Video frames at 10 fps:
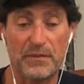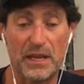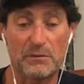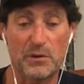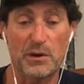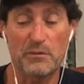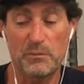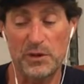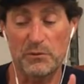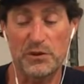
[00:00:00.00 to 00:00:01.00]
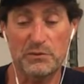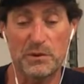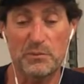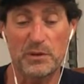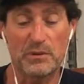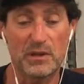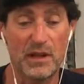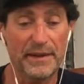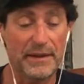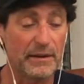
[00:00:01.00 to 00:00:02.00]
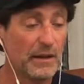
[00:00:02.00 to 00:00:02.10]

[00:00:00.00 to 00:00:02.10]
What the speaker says: everywhere I've been with this one, people like it.